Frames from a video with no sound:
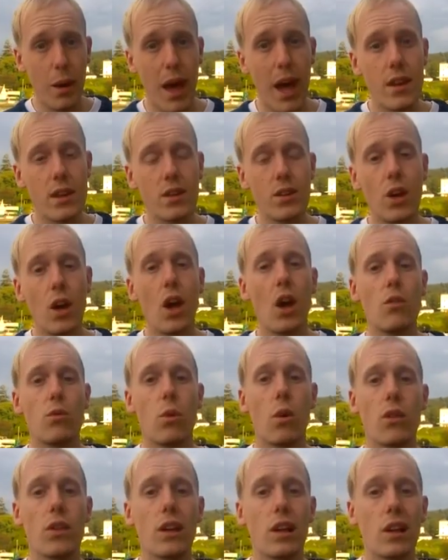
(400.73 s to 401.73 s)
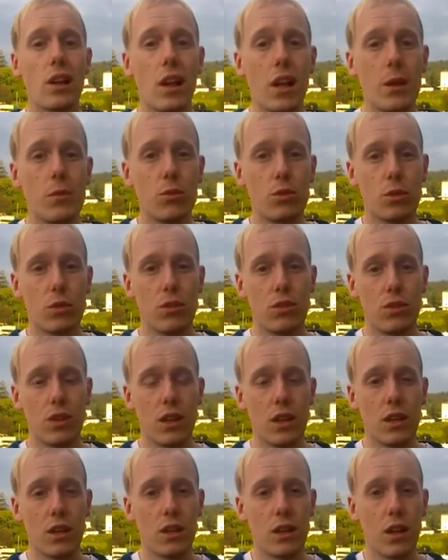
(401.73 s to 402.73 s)
beheaded, what they claimed to have
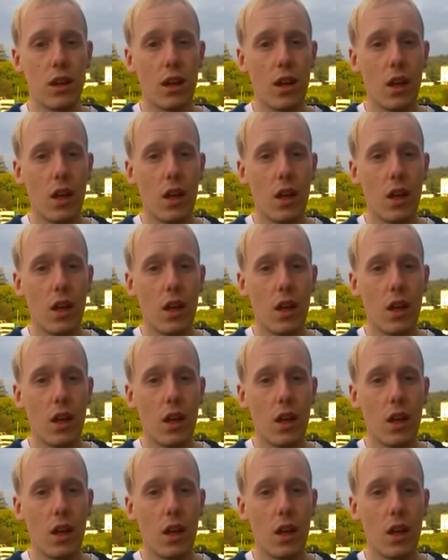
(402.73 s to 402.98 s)
seen.